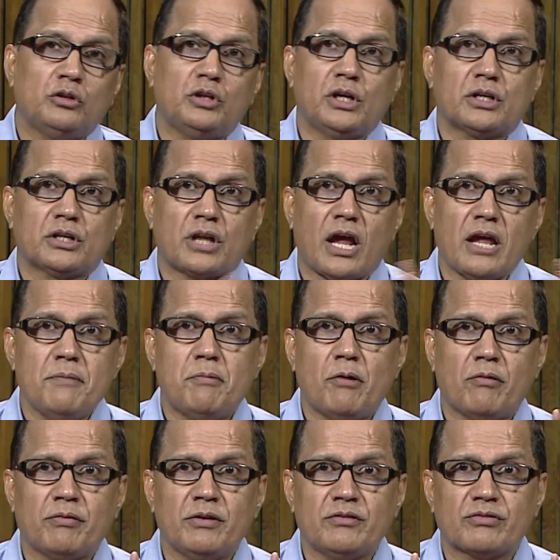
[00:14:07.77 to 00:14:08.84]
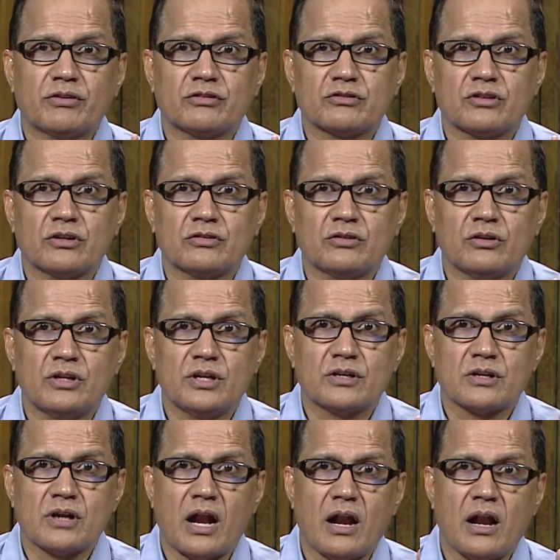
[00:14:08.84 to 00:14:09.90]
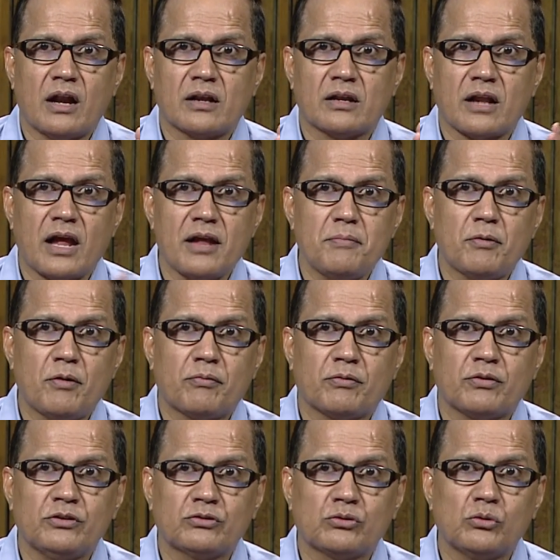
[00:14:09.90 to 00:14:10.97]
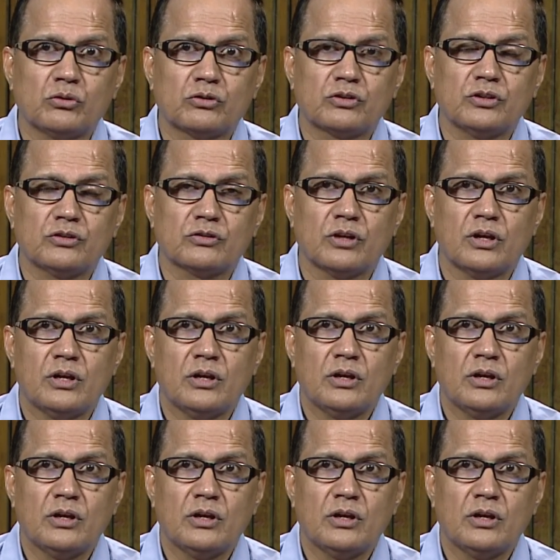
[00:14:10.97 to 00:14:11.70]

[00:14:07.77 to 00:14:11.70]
that type of infrastructure, that type of resources